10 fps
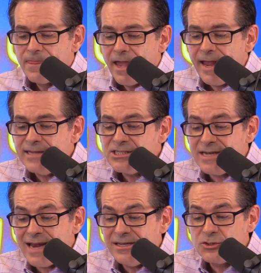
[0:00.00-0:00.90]

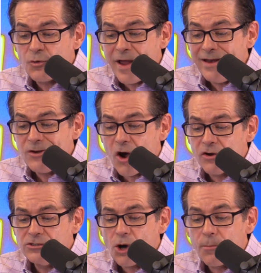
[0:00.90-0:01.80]
Hansen and his
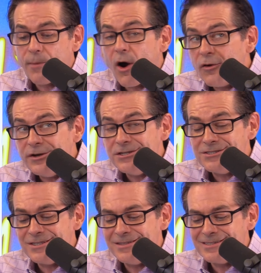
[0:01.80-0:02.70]
granddaughters are parties
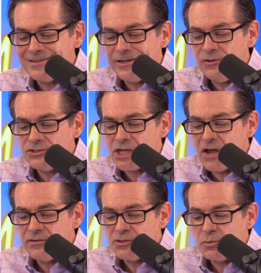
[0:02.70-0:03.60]
to this legal
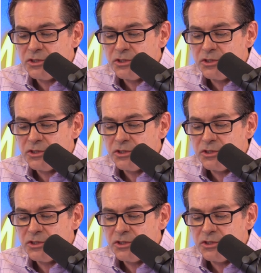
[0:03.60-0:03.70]
challenge,